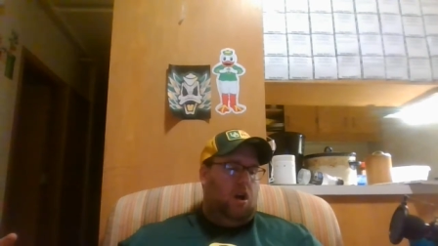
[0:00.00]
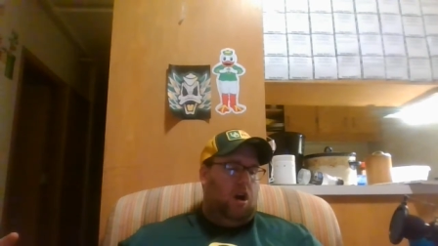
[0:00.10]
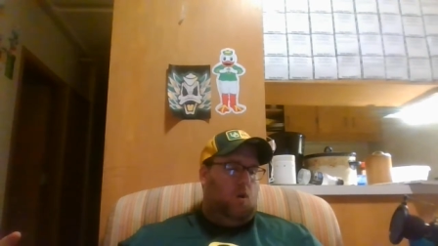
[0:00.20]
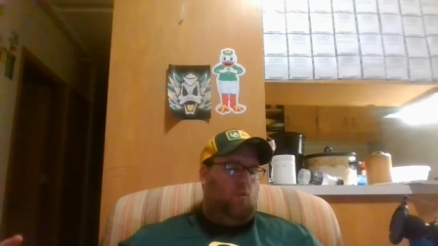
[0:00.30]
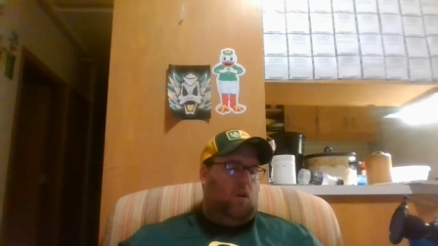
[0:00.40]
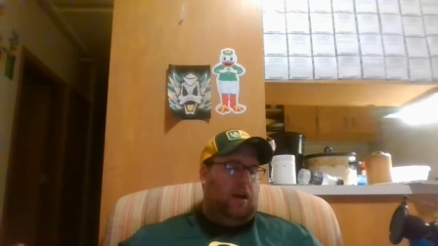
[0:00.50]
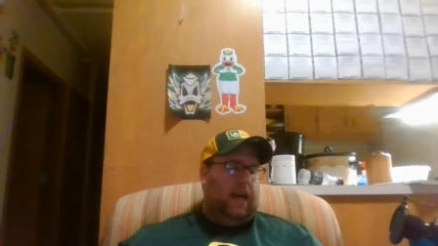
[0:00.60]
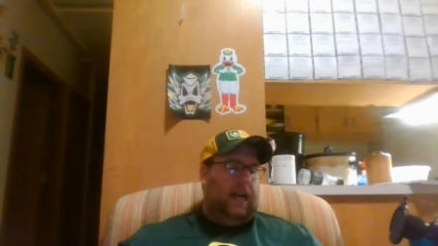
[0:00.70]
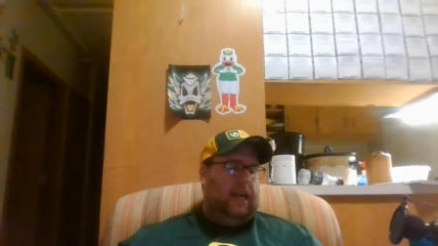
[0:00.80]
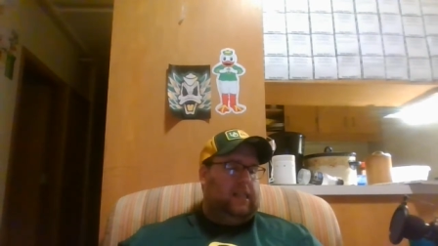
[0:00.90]
on
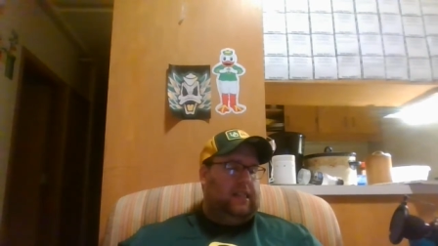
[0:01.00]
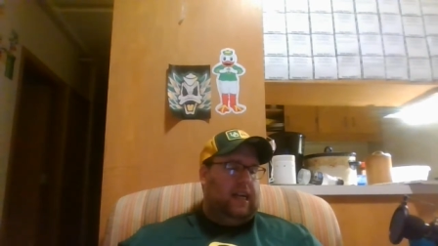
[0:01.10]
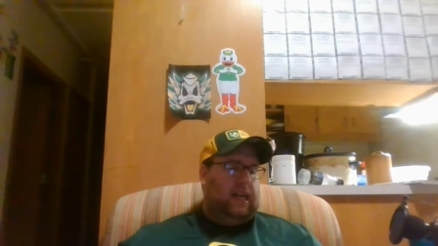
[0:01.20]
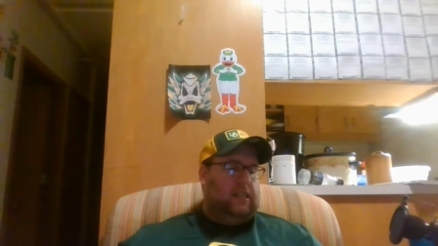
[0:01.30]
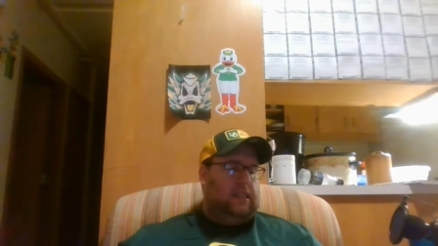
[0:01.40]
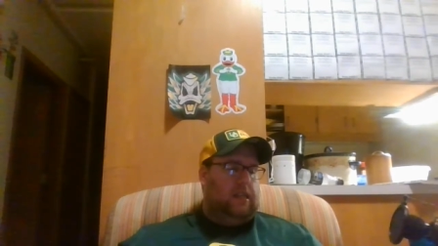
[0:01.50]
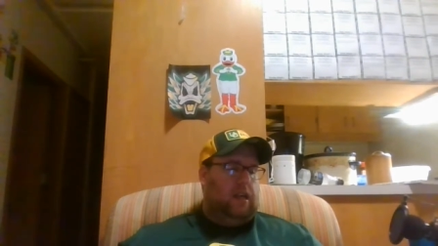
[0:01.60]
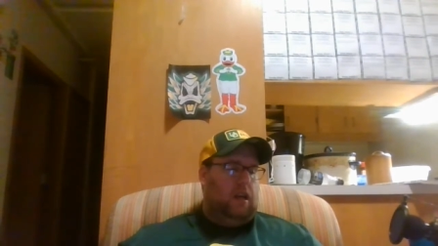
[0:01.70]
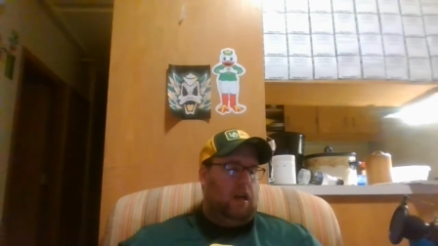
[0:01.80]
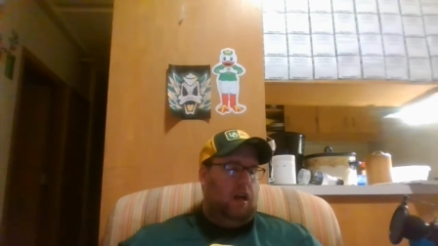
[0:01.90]
180 sets,
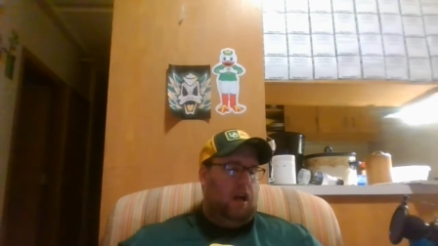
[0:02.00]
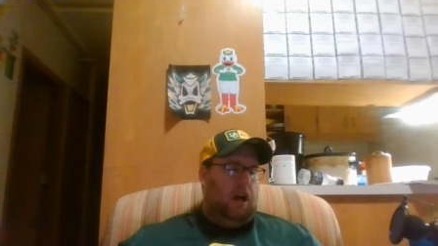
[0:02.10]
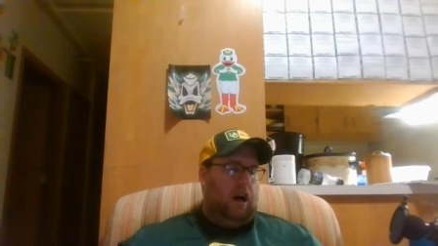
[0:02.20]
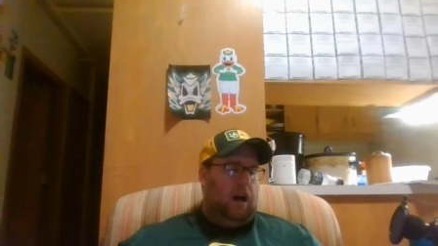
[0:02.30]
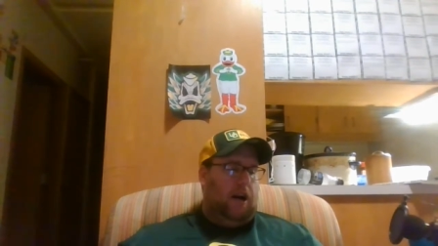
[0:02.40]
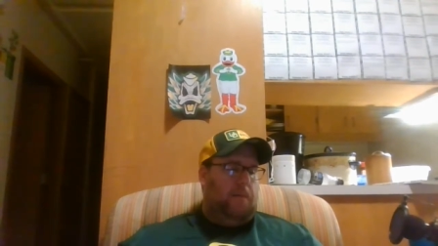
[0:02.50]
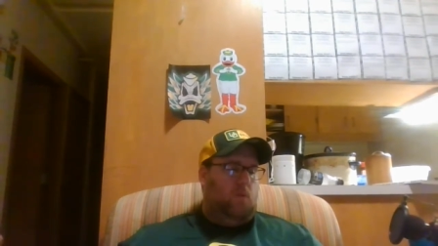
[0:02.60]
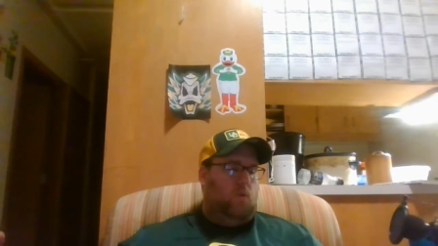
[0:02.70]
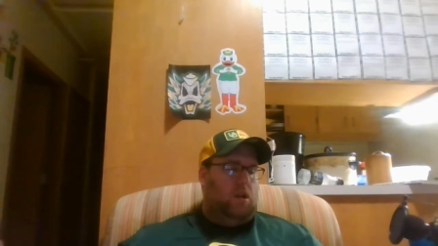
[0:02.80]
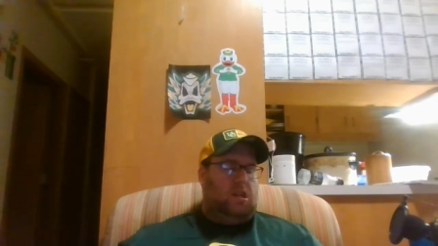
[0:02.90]

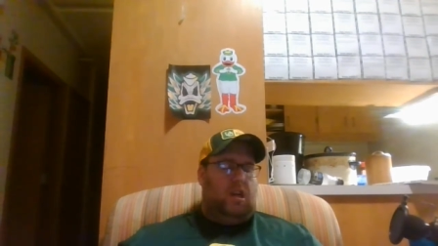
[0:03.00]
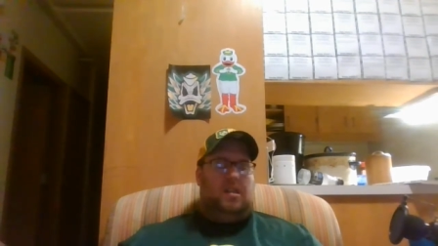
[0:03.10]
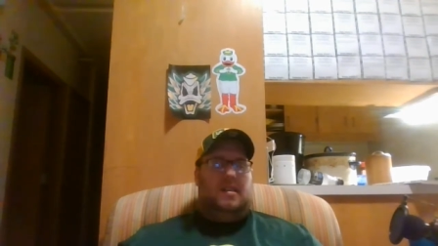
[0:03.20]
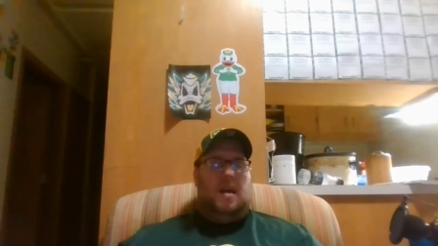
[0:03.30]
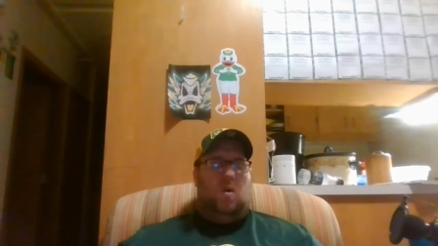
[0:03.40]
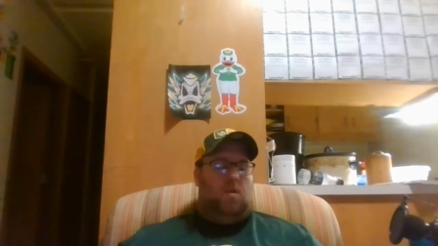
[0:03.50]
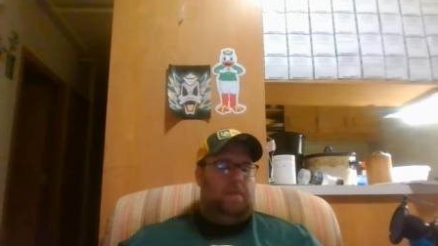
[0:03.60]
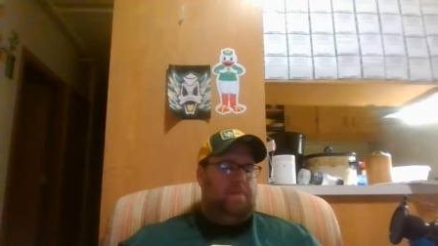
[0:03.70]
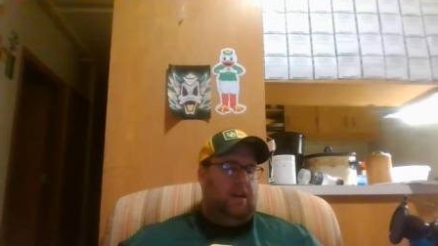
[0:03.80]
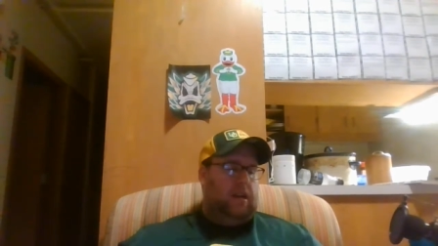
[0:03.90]
um, one touchdown,
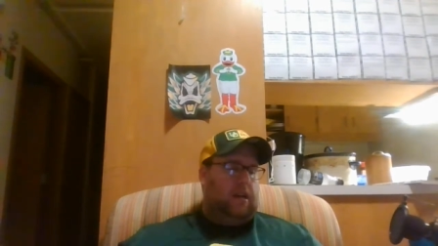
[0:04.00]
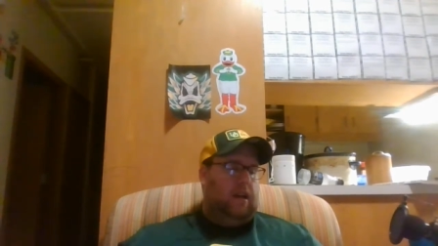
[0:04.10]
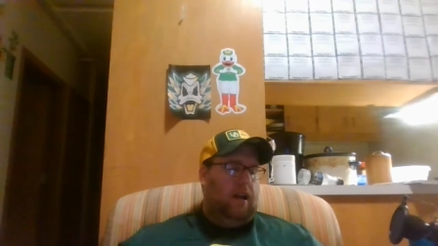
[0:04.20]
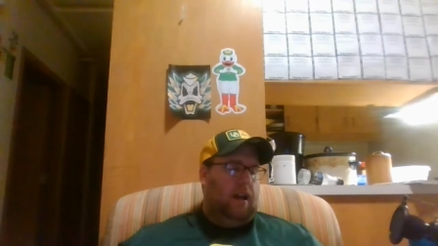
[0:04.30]
one pick.